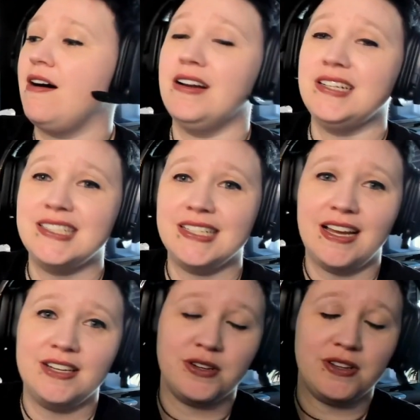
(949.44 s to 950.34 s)
honestly,
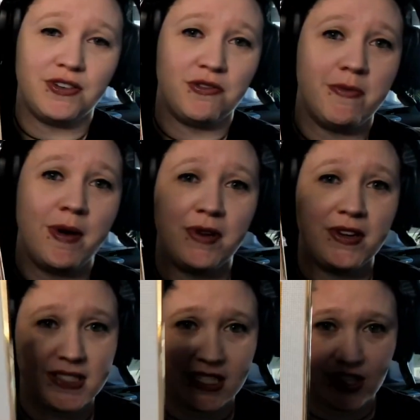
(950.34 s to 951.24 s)
I don't even remember
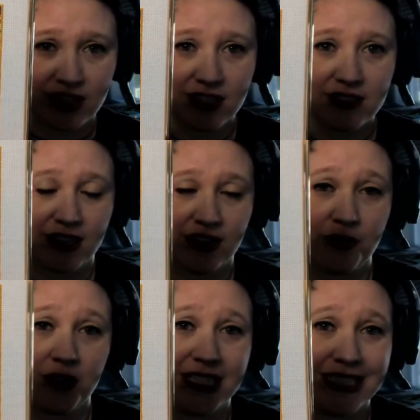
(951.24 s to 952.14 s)
stitching this. I know
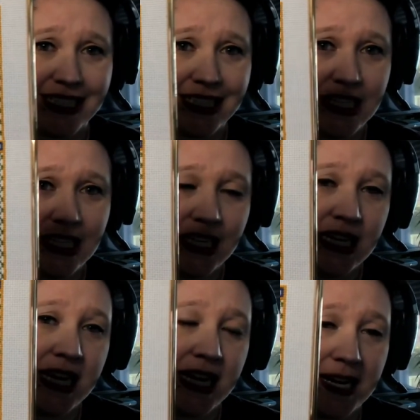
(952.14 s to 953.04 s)
that I did.
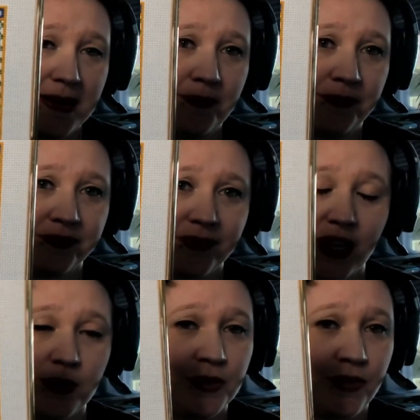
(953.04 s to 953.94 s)
Um,
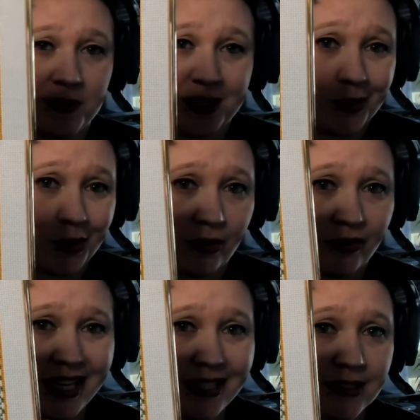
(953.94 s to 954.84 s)
it was from some sort of
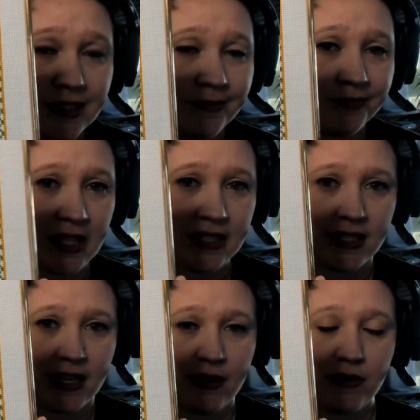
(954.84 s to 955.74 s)
kit. It's
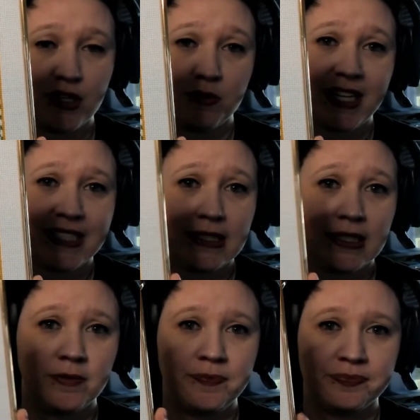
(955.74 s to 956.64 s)
an Irish blessing.